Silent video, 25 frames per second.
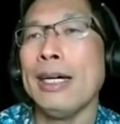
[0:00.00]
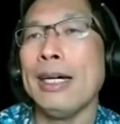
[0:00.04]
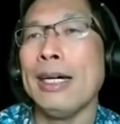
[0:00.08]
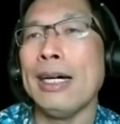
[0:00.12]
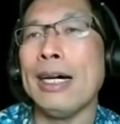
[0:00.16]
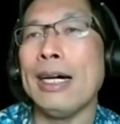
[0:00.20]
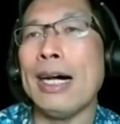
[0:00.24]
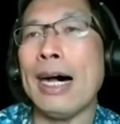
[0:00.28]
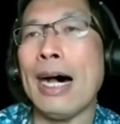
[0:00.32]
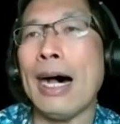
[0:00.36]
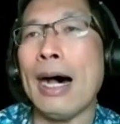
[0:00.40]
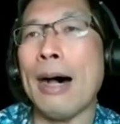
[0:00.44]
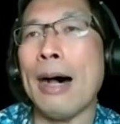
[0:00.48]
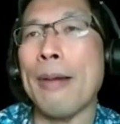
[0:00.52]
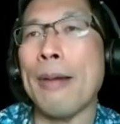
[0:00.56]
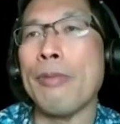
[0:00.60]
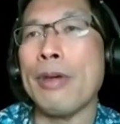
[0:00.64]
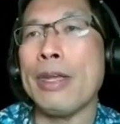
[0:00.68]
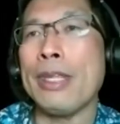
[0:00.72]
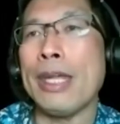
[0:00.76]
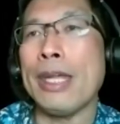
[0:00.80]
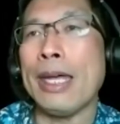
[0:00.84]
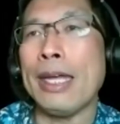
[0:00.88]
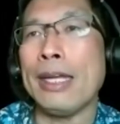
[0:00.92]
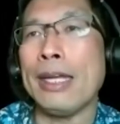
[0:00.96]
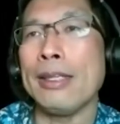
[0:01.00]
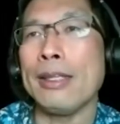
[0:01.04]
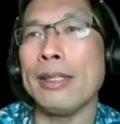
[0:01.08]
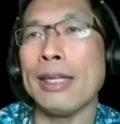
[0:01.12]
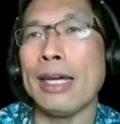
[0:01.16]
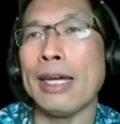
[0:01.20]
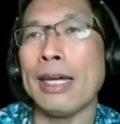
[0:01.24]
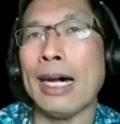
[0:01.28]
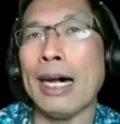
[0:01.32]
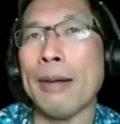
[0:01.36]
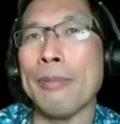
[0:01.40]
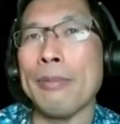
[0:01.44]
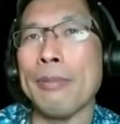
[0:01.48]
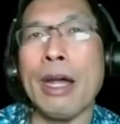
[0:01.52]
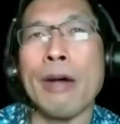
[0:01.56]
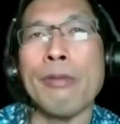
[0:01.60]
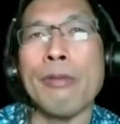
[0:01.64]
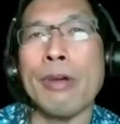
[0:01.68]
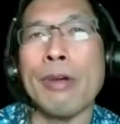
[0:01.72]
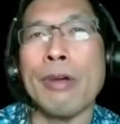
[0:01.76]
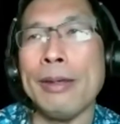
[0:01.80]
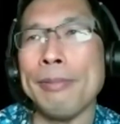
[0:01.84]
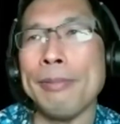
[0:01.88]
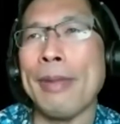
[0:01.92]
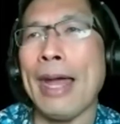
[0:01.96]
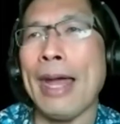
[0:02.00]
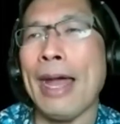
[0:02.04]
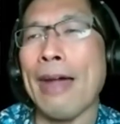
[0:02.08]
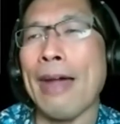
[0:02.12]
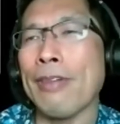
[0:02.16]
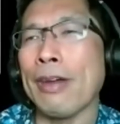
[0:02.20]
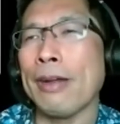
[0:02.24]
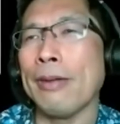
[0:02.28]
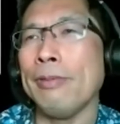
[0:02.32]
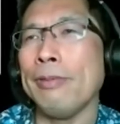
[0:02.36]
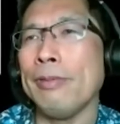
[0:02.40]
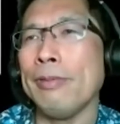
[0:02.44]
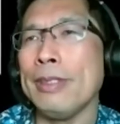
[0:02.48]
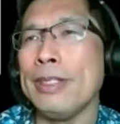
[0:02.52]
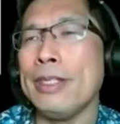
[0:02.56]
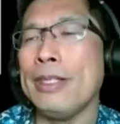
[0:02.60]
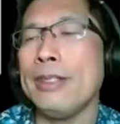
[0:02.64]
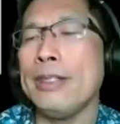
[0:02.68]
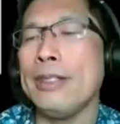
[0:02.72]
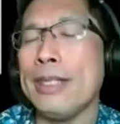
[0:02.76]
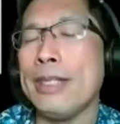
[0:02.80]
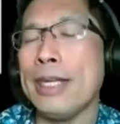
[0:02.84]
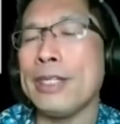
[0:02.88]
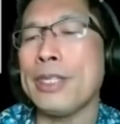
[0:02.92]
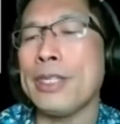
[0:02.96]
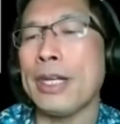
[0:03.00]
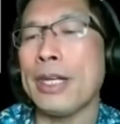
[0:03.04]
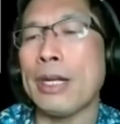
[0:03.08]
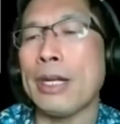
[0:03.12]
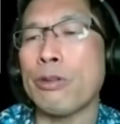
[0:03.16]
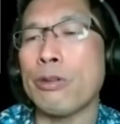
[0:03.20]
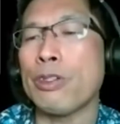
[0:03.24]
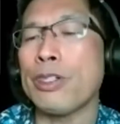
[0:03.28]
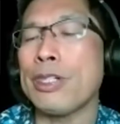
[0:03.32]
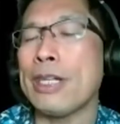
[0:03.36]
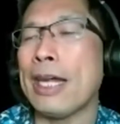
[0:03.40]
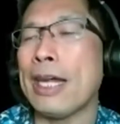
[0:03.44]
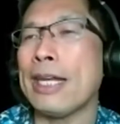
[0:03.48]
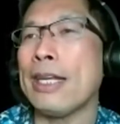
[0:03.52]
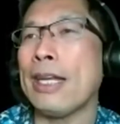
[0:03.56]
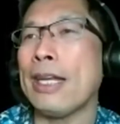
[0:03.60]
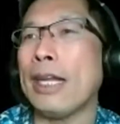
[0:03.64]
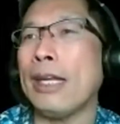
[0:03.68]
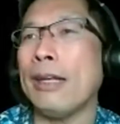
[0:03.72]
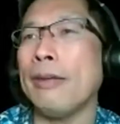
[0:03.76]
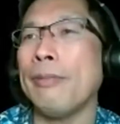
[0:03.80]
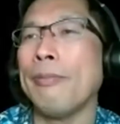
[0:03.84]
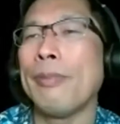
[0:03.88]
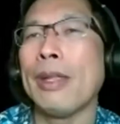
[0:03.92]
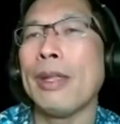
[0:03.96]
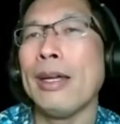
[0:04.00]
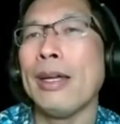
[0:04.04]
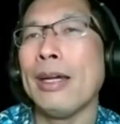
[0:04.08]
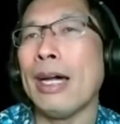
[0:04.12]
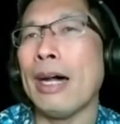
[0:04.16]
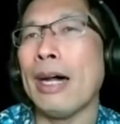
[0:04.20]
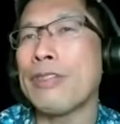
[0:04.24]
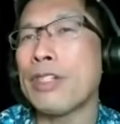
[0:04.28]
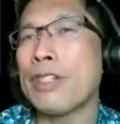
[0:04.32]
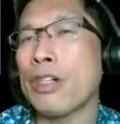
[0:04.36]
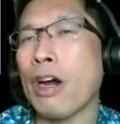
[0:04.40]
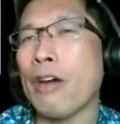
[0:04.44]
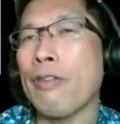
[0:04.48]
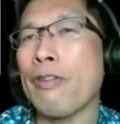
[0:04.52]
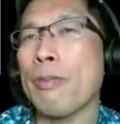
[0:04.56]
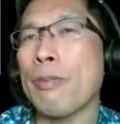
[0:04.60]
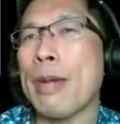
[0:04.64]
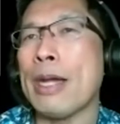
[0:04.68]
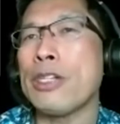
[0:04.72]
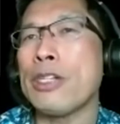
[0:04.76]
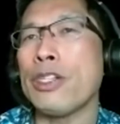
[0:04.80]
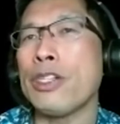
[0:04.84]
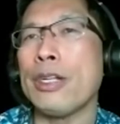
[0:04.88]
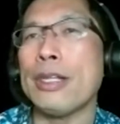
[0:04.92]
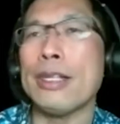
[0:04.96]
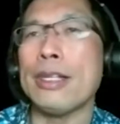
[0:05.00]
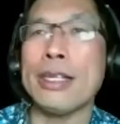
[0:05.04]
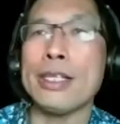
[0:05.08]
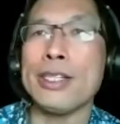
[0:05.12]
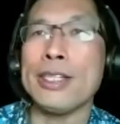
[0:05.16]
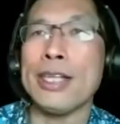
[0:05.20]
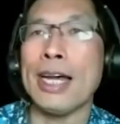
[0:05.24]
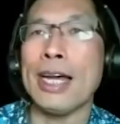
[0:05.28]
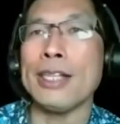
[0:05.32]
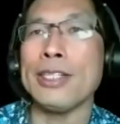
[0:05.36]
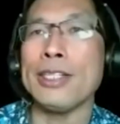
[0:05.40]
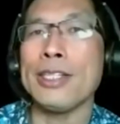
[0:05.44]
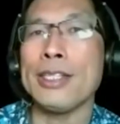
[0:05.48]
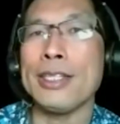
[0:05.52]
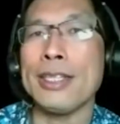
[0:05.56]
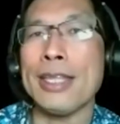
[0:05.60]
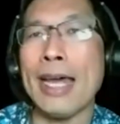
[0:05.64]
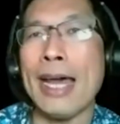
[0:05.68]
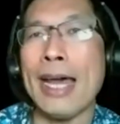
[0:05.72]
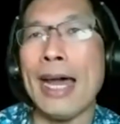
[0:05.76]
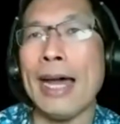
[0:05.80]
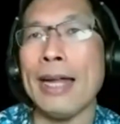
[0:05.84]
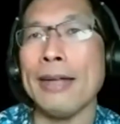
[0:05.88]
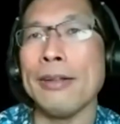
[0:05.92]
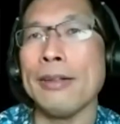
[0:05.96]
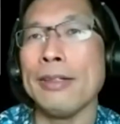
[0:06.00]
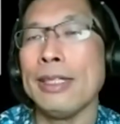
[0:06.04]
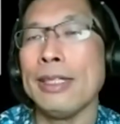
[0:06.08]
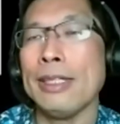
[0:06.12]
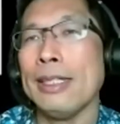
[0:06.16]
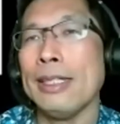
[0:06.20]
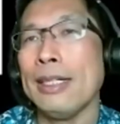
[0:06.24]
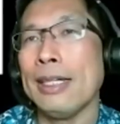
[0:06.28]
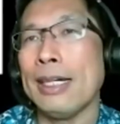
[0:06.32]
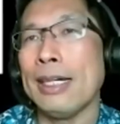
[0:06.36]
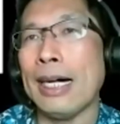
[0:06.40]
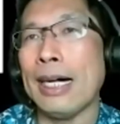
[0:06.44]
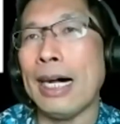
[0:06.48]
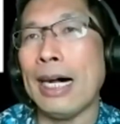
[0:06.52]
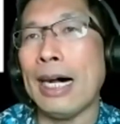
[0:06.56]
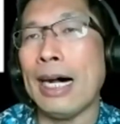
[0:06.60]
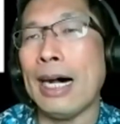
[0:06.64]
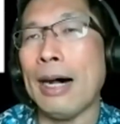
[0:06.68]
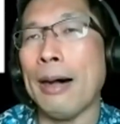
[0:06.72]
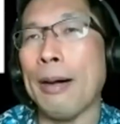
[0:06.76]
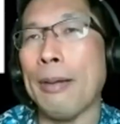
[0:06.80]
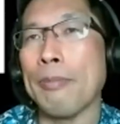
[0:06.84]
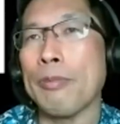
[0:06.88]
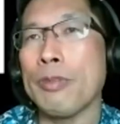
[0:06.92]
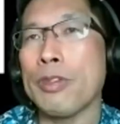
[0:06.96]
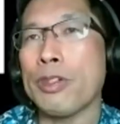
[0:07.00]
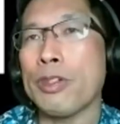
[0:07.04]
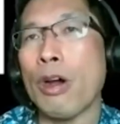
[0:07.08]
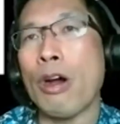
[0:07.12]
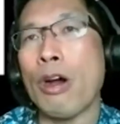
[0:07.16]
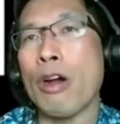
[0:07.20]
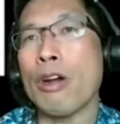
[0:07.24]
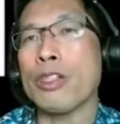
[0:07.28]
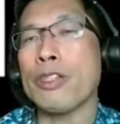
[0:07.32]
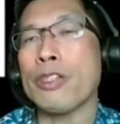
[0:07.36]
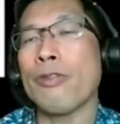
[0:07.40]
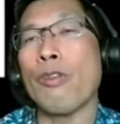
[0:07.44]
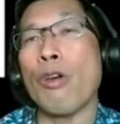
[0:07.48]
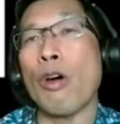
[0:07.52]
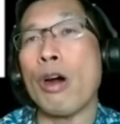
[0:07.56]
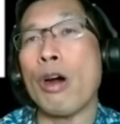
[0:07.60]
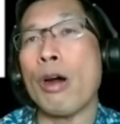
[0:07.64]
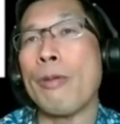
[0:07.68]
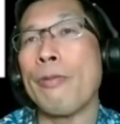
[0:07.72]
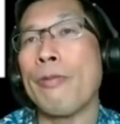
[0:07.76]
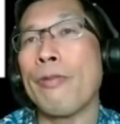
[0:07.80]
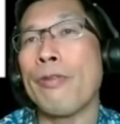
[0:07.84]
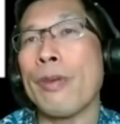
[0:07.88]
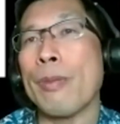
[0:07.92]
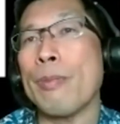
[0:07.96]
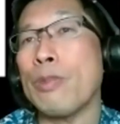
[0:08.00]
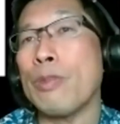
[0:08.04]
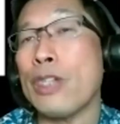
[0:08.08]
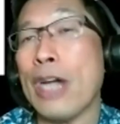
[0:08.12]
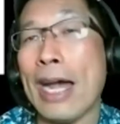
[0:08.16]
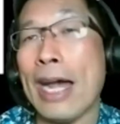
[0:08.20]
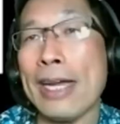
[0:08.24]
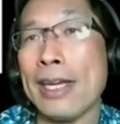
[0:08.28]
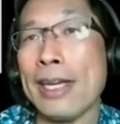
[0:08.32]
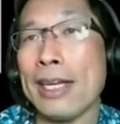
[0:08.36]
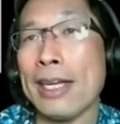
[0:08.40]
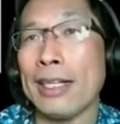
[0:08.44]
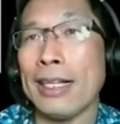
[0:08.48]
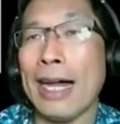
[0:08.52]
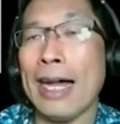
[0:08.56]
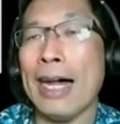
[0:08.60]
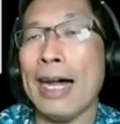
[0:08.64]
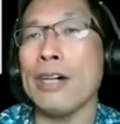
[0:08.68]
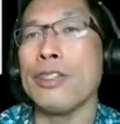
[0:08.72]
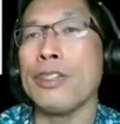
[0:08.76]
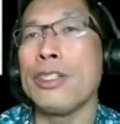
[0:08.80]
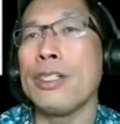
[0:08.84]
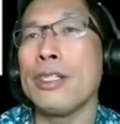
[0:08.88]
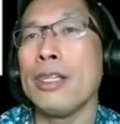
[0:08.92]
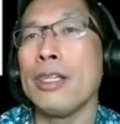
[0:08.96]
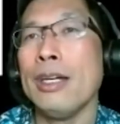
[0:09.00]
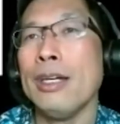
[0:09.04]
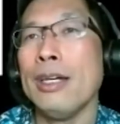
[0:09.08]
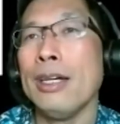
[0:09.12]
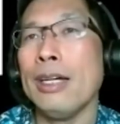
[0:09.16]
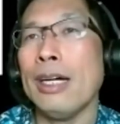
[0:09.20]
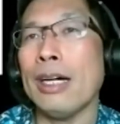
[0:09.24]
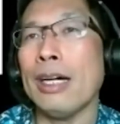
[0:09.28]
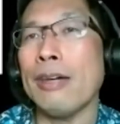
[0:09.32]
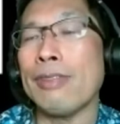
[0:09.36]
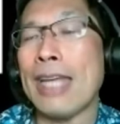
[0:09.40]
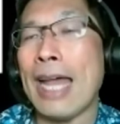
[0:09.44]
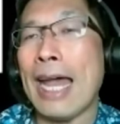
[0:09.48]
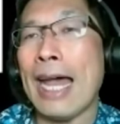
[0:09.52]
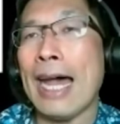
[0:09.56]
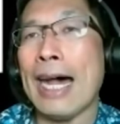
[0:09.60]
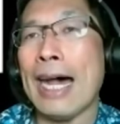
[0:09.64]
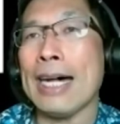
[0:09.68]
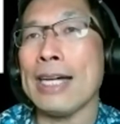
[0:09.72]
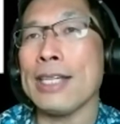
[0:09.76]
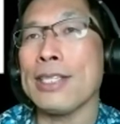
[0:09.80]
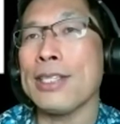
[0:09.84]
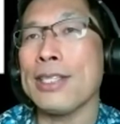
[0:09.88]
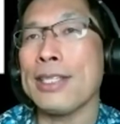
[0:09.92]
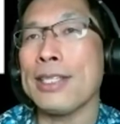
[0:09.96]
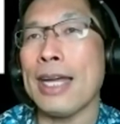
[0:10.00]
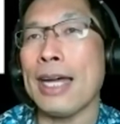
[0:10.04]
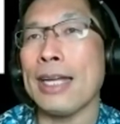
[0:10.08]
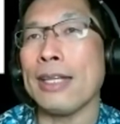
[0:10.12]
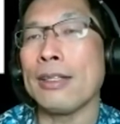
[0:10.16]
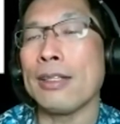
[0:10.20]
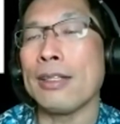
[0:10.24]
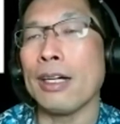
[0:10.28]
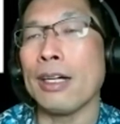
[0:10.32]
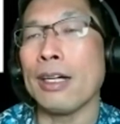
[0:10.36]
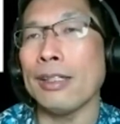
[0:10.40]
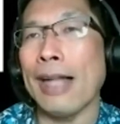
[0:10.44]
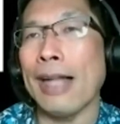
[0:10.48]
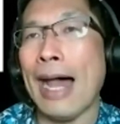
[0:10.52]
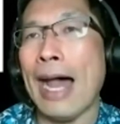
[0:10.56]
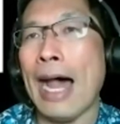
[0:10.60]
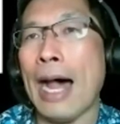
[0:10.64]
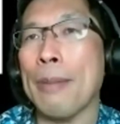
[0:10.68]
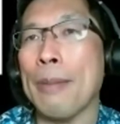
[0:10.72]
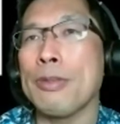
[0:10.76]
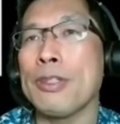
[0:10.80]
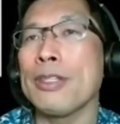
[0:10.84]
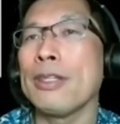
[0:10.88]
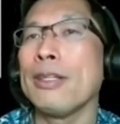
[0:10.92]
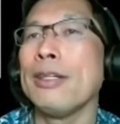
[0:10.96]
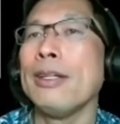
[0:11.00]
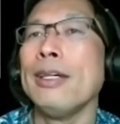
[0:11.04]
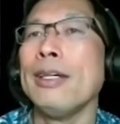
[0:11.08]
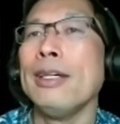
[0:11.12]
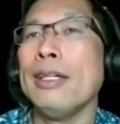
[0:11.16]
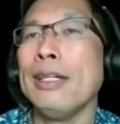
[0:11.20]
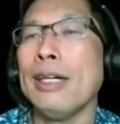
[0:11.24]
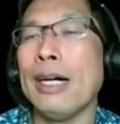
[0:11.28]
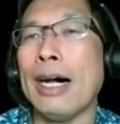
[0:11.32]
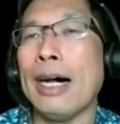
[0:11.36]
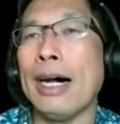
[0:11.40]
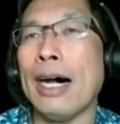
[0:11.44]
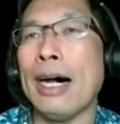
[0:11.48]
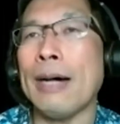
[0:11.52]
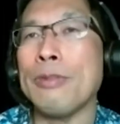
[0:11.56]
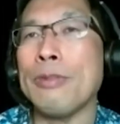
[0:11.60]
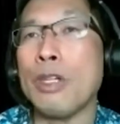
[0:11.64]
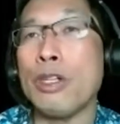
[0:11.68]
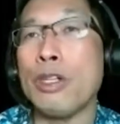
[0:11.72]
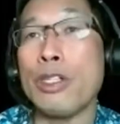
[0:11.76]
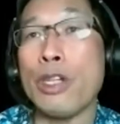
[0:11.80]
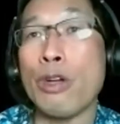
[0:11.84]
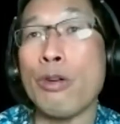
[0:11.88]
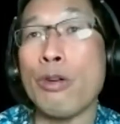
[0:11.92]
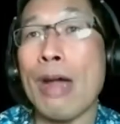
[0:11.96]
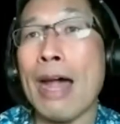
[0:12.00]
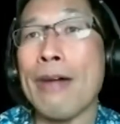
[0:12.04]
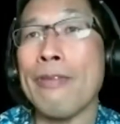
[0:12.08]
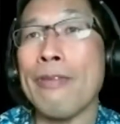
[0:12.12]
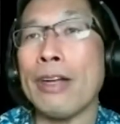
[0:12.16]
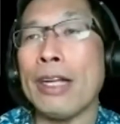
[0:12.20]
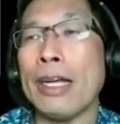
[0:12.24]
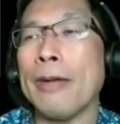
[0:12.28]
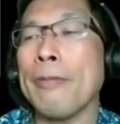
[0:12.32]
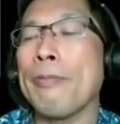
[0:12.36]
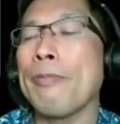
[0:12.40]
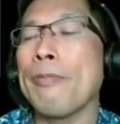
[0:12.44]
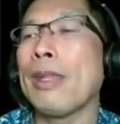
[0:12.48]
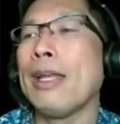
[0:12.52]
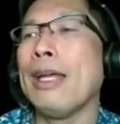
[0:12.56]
Um, we think, um, you know, we have a decent understanding of star formation in the sense that um, stars form from giant clouds of gas that collapse uh, due to gravity.